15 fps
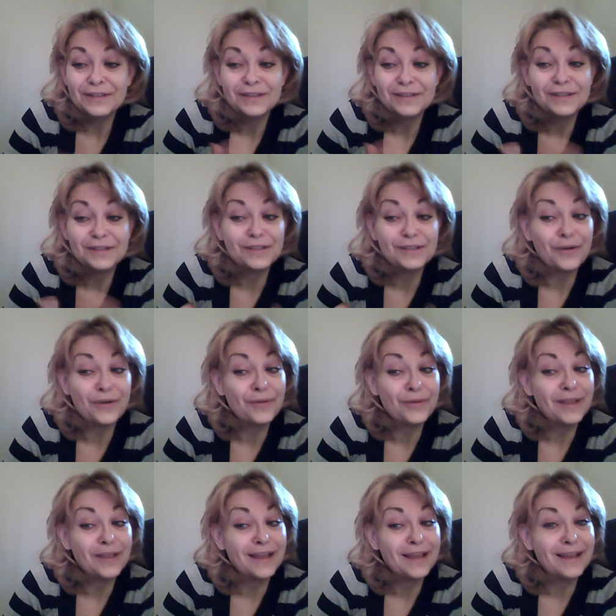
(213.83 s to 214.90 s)
So,
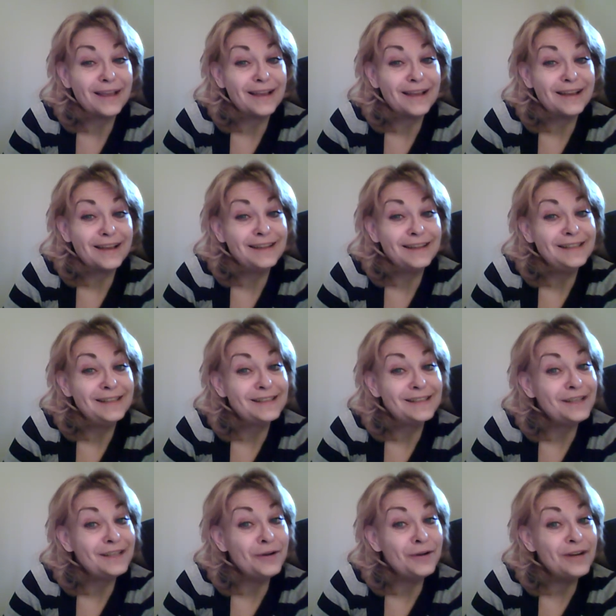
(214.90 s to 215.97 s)
and he's
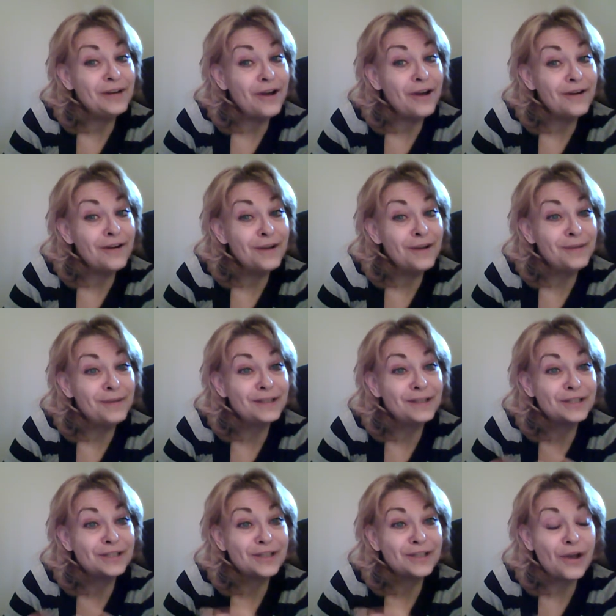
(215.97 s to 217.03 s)
here in our image,
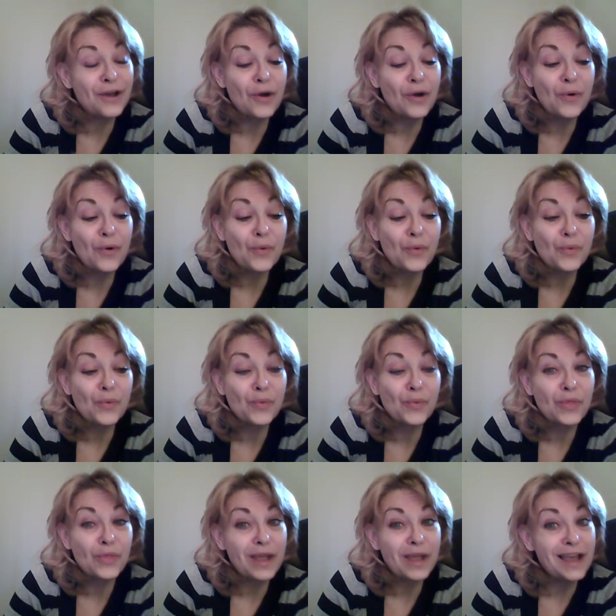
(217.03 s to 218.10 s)
so
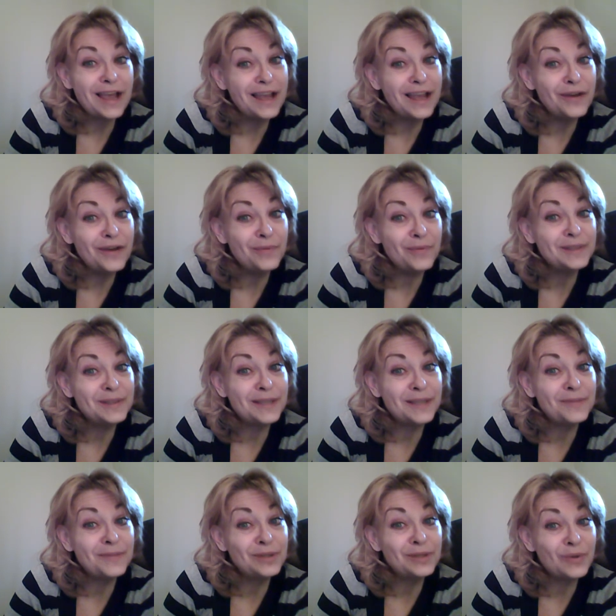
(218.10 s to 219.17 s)
that kind of opens
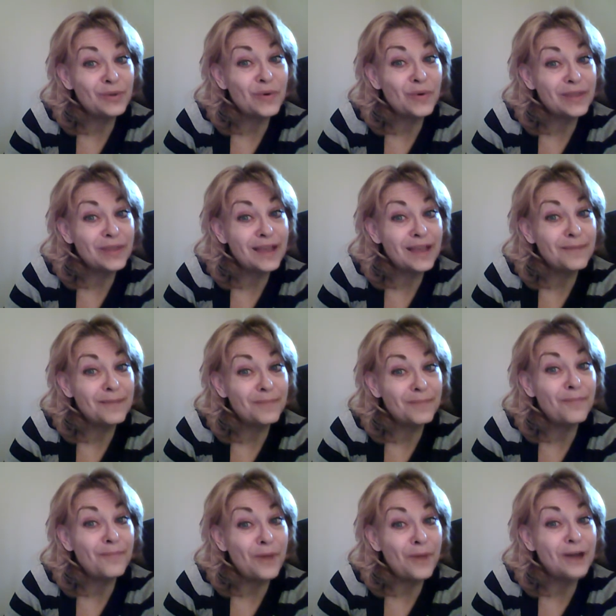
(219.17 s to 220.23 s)
up the door that
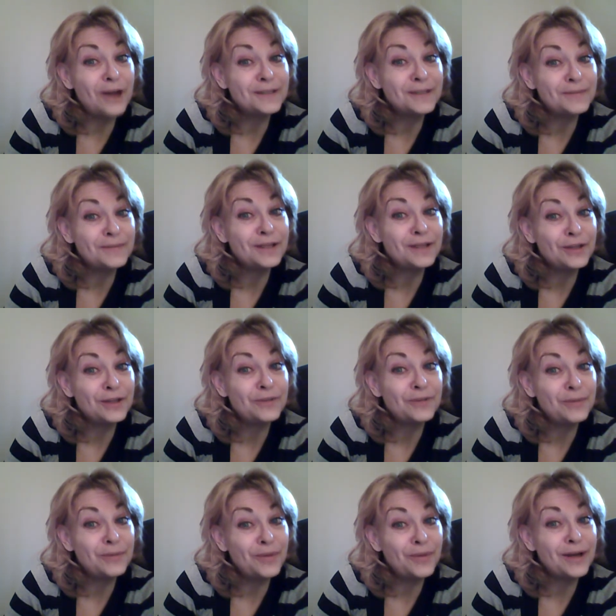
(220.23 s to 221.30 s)
possibly the
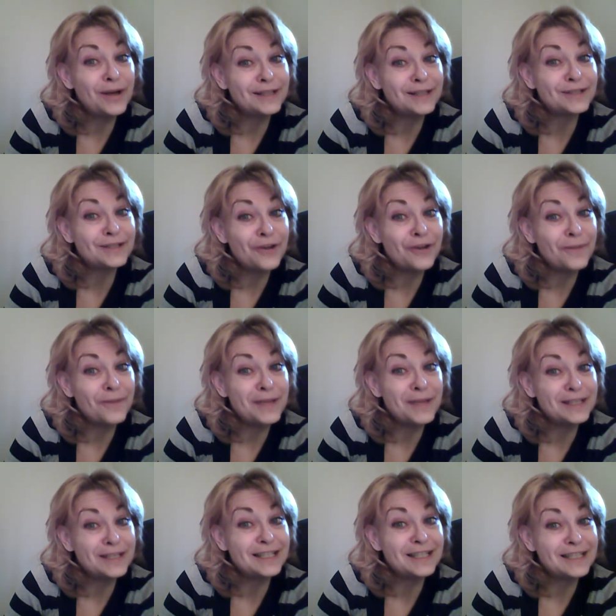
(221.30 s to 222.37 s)
human body is not
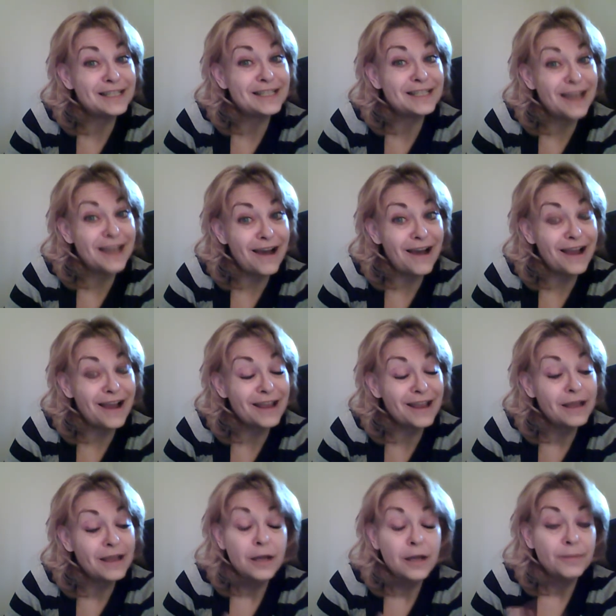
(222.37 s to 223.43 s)
meant to die,
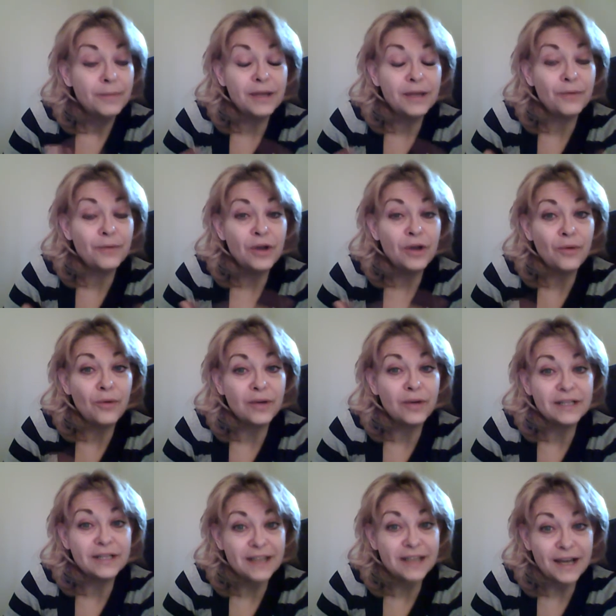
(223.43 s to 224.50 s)
but yet we all want
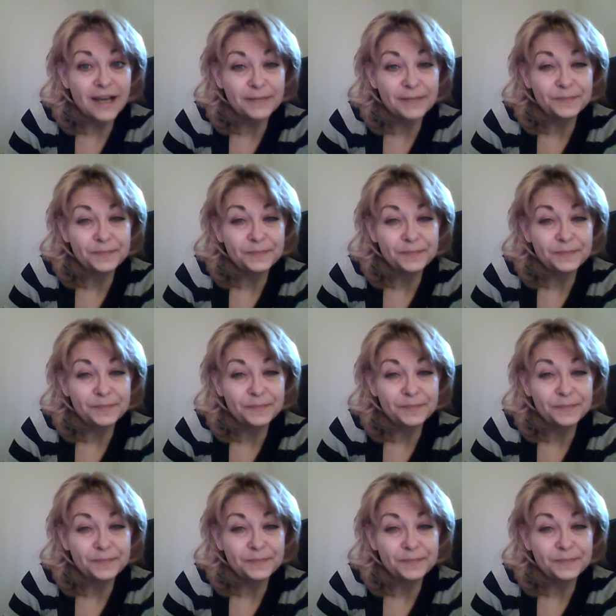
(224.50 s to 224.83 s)
to die.